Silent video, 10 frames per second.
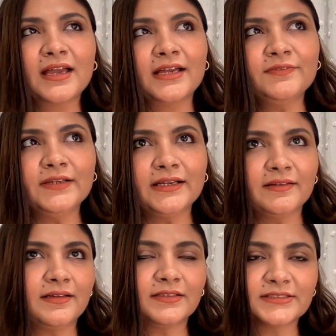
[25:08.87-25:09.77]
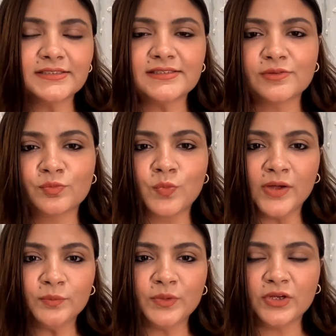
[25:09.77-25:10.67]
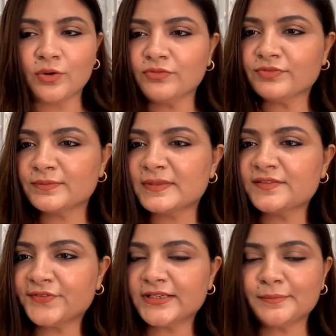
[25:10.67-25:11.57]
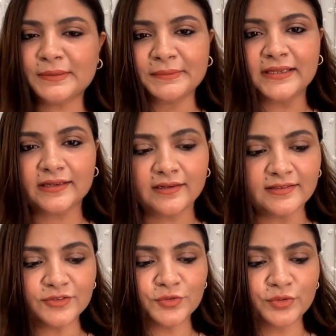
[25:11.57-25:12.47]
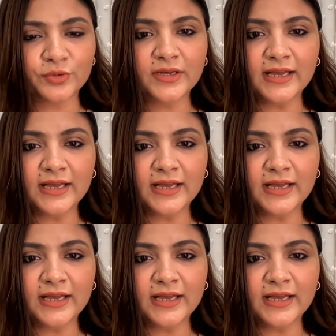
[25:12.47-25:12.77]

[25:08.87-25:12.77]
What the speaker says: I feel like as artists, one way of specifically people like us who